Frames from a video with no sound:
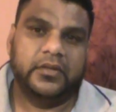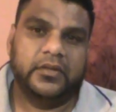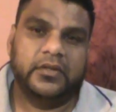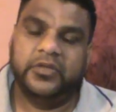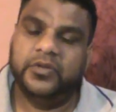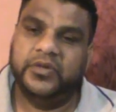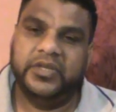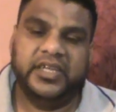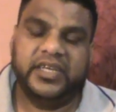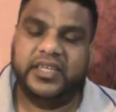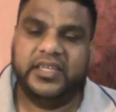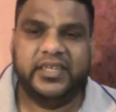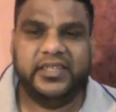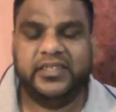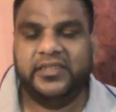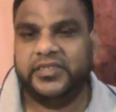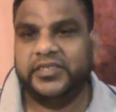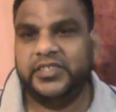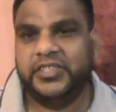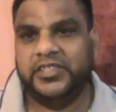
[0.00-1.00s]
No, you're
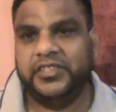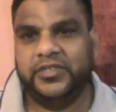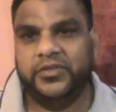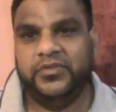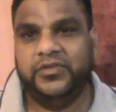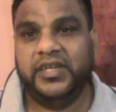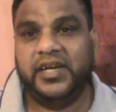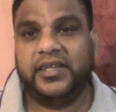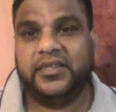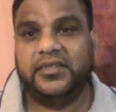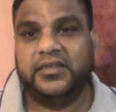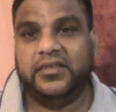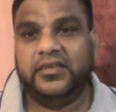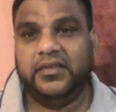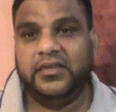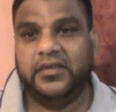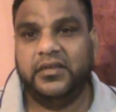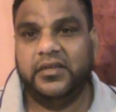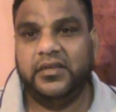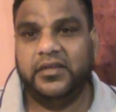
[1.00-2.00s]
not supposed to do that.
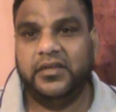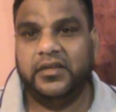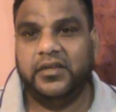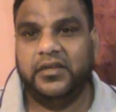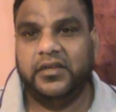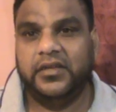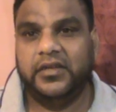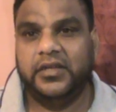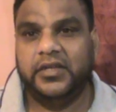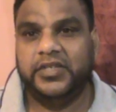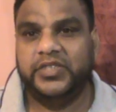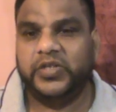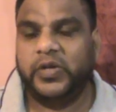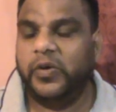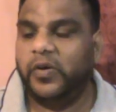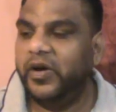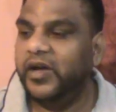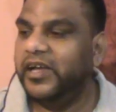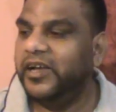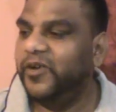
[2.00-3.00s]

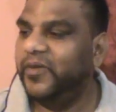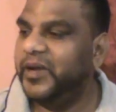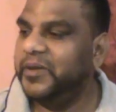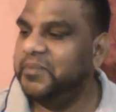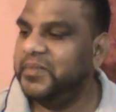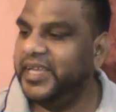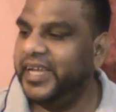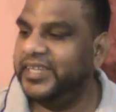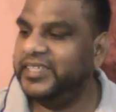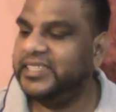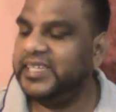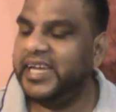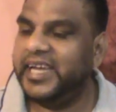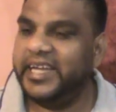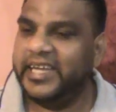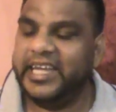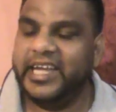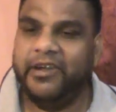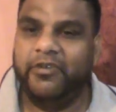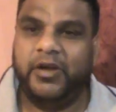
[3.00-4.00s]
So when me and
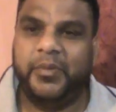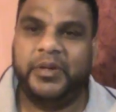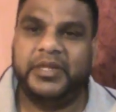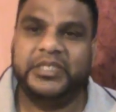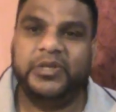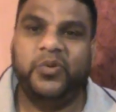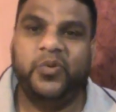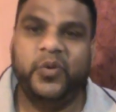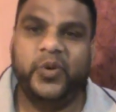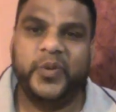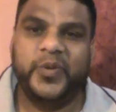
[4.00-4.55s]
Cheyenne get robbed on the hole,